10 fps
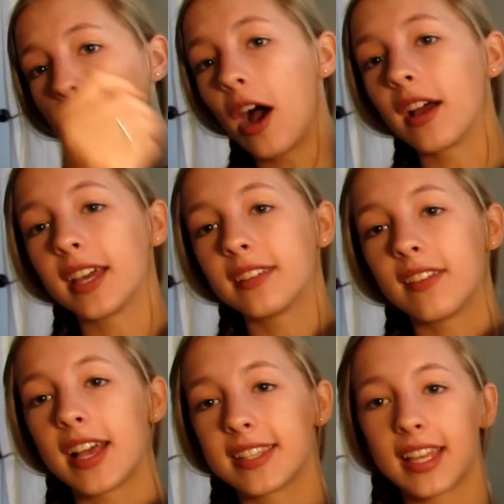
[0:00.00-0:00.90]
pocket, the
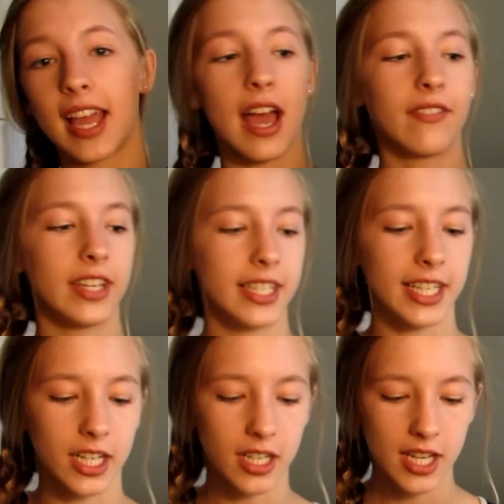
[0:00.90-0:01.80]
last thing I have in
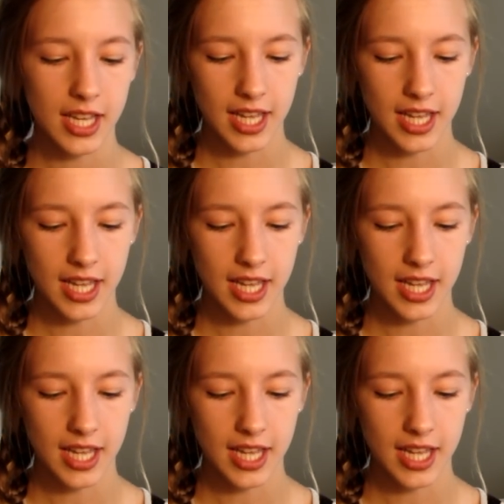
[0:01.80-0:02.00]
here